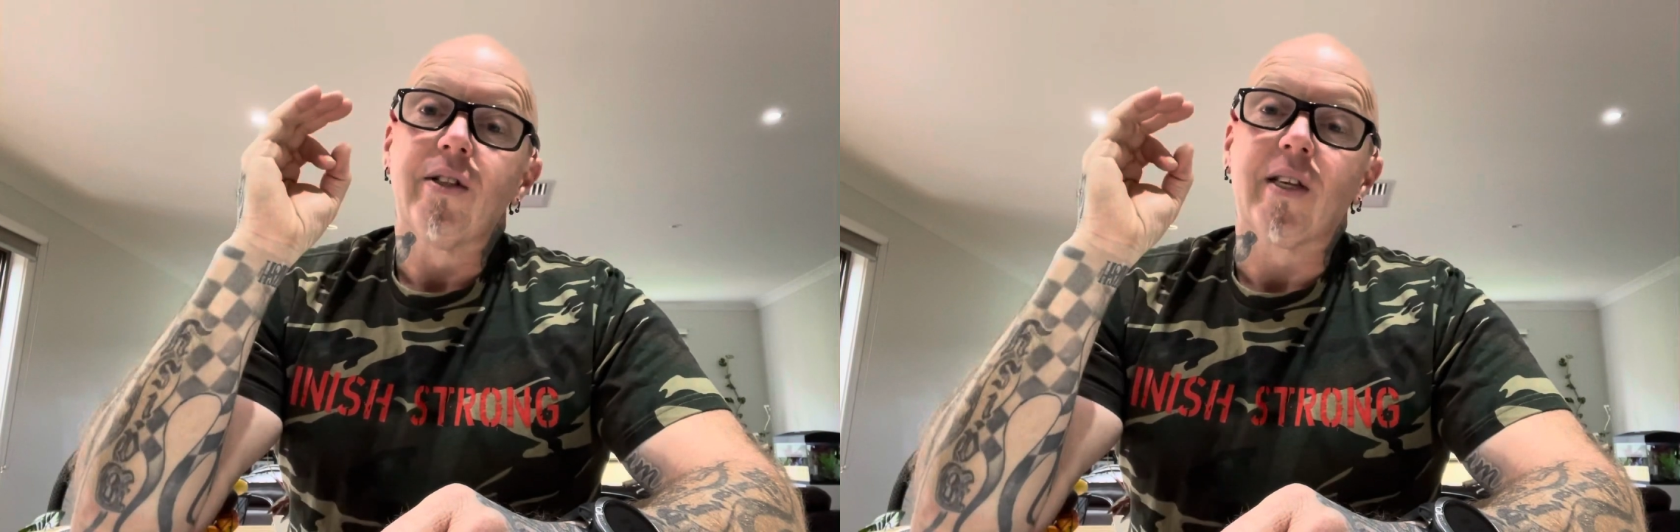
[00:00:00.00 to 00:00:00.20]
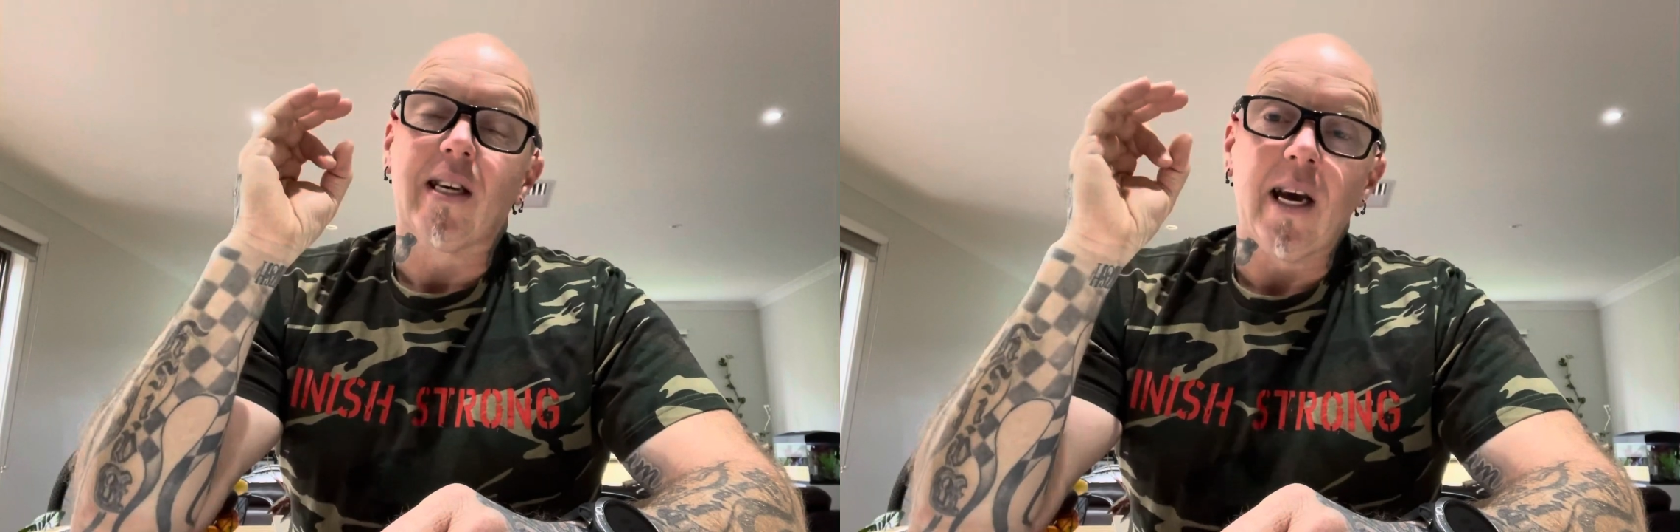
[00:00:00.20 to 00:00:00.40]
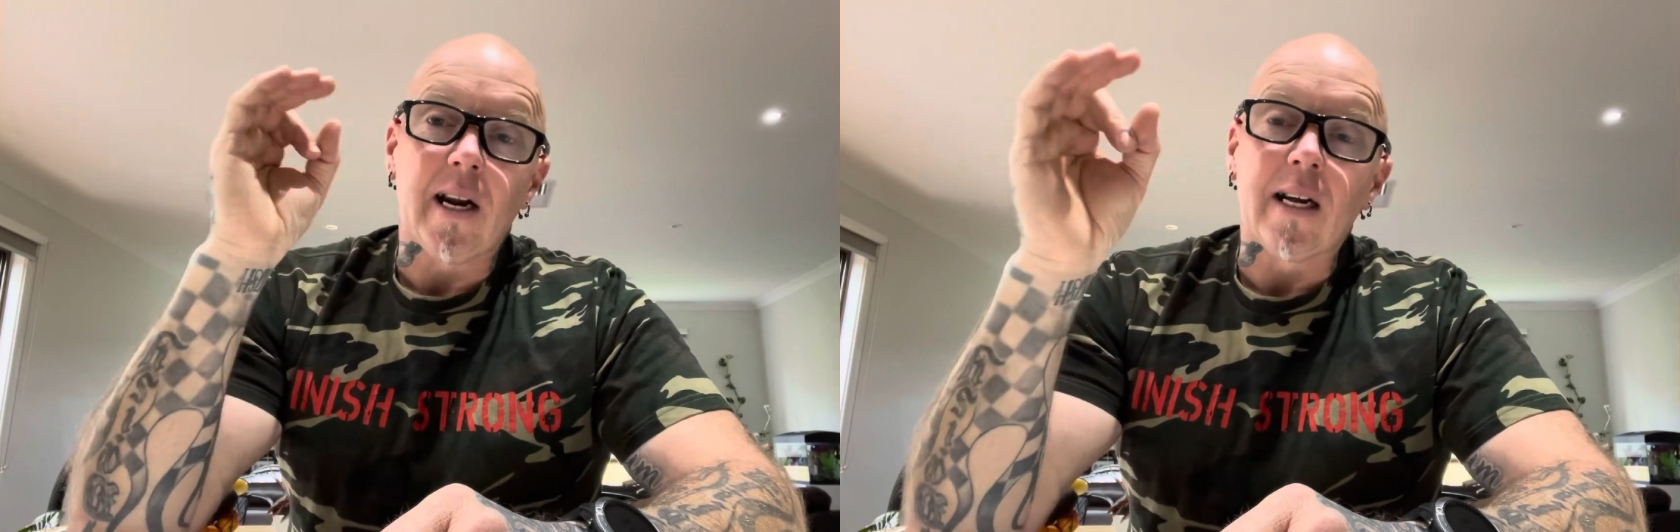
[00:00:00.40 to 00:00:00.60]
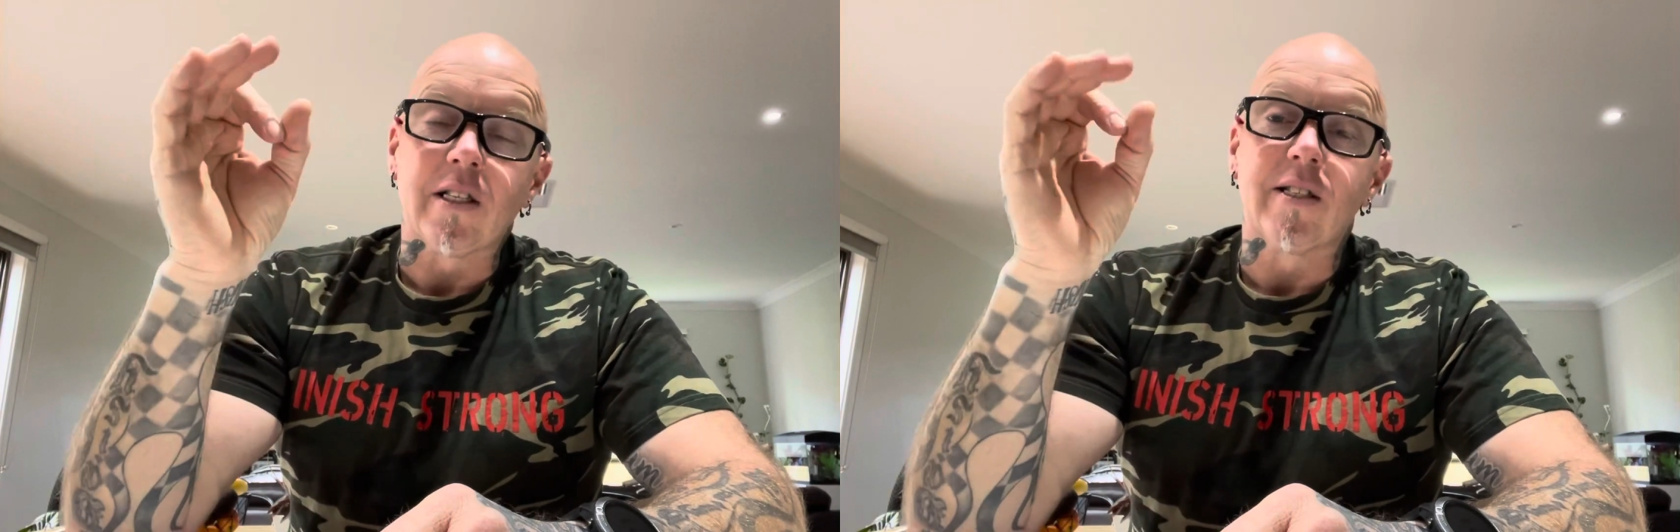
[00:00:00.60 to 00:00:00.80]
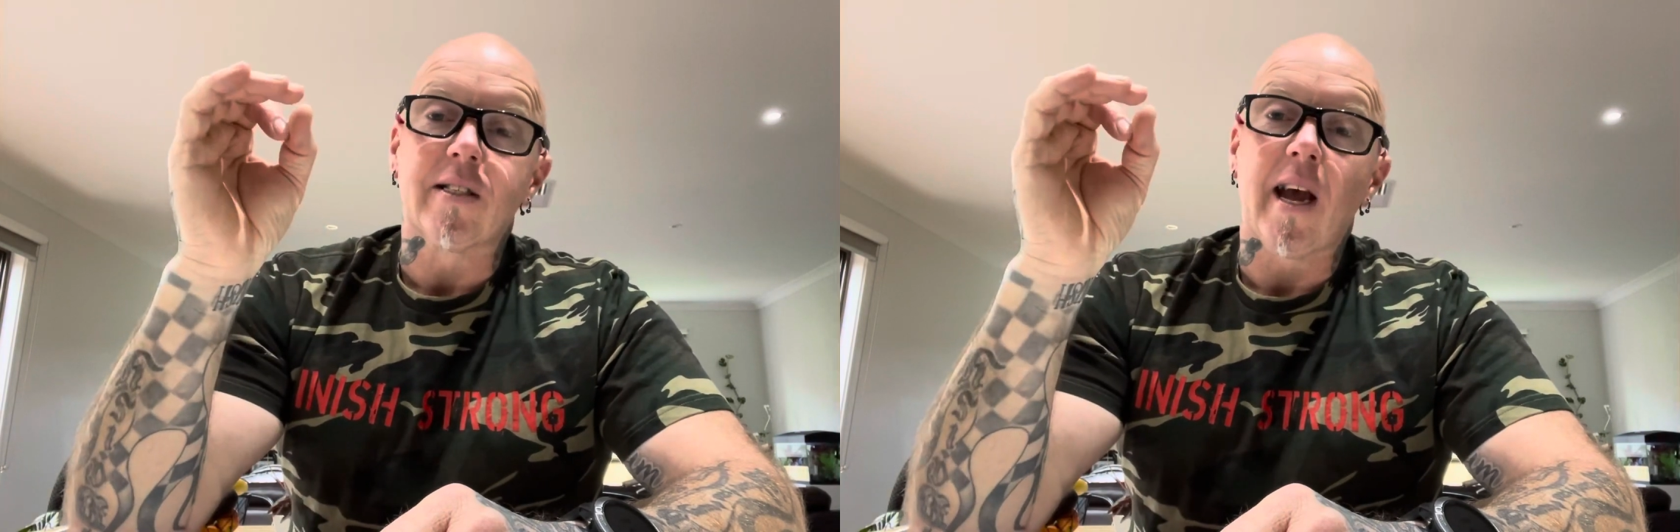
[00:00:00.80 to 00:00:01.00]
to get
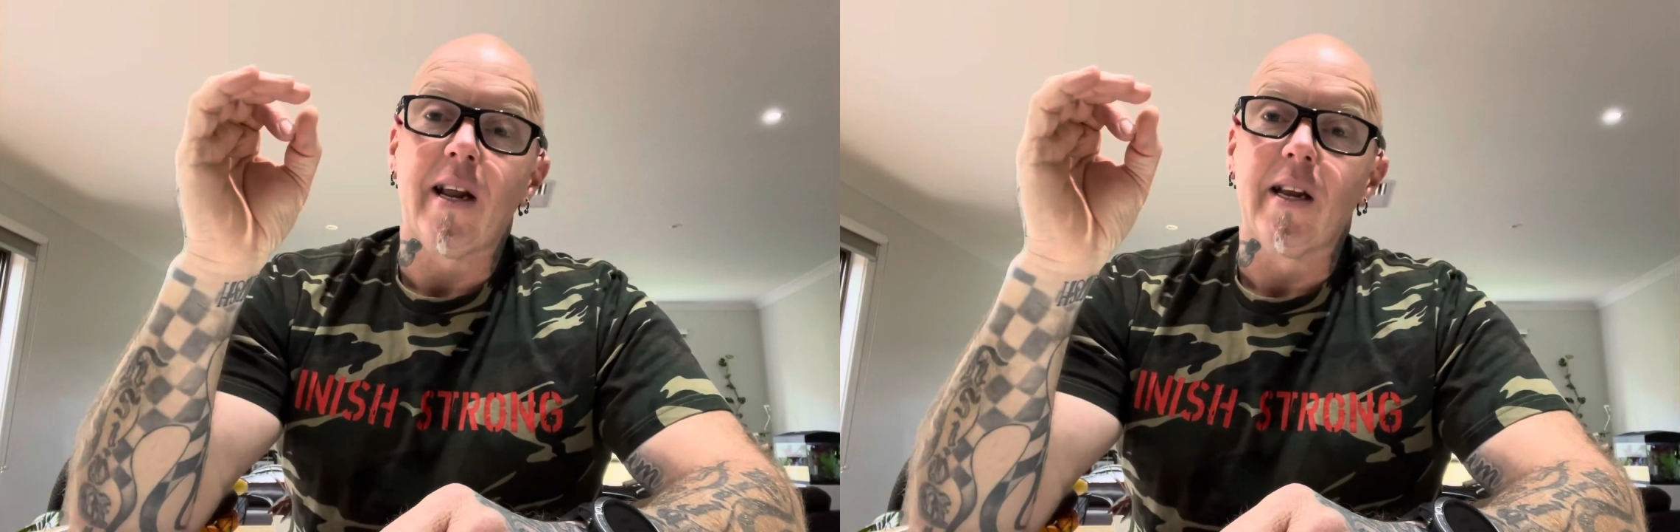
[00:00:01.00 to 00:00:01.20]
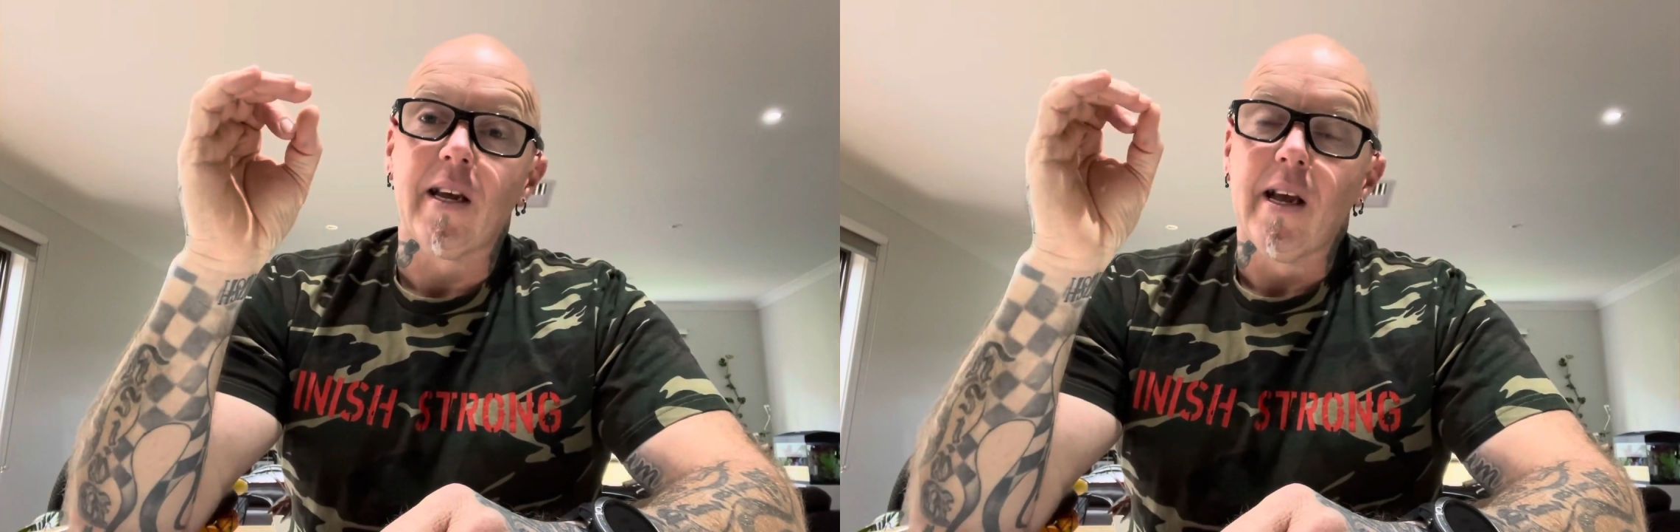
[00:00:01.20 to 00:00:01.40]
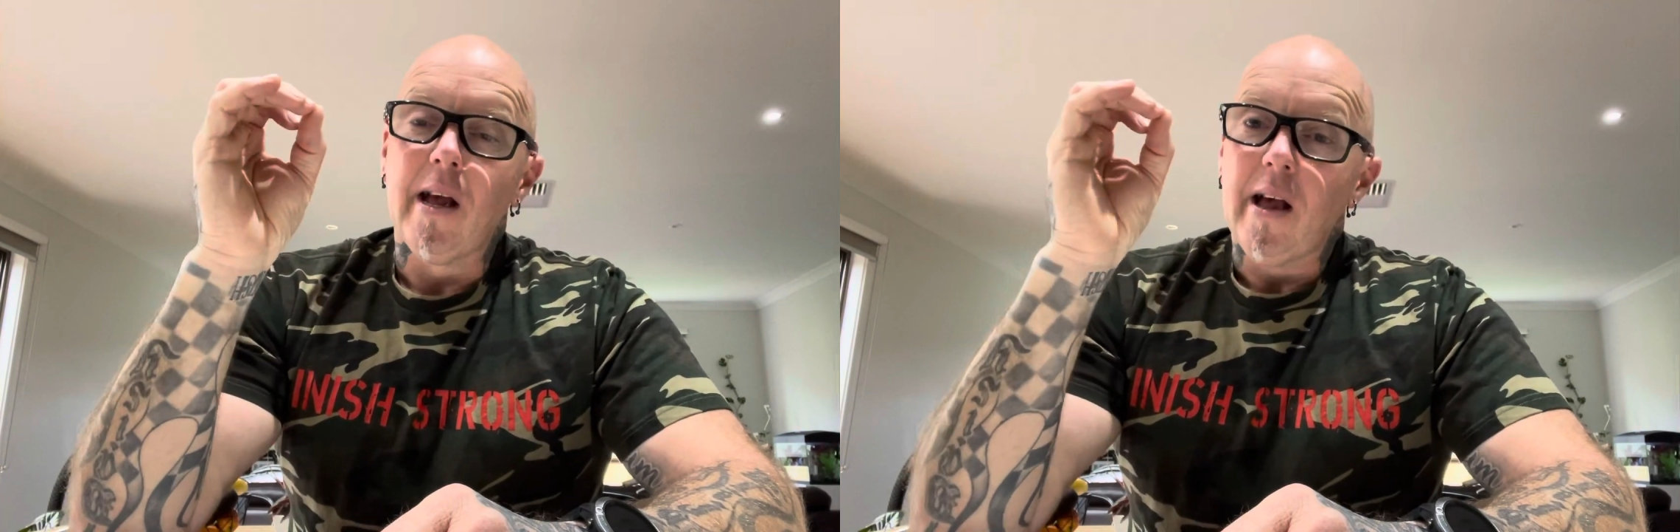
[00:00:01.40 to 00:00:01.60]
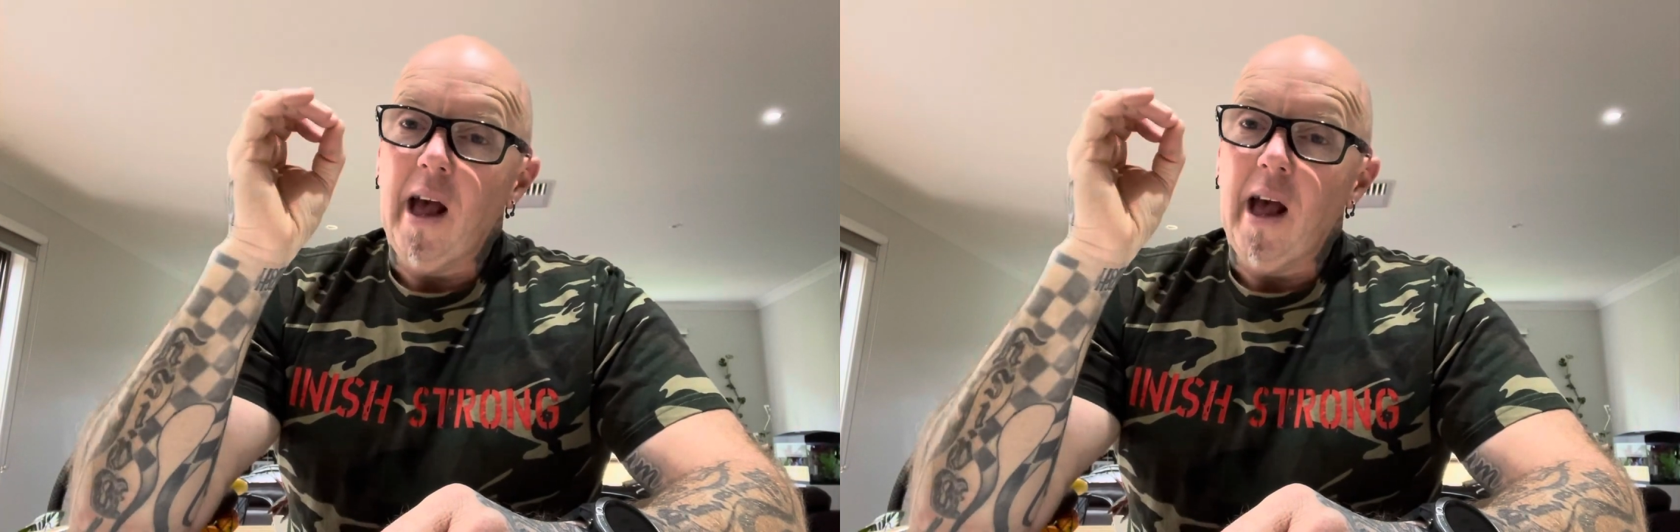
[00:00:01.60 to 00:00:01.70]
understanding,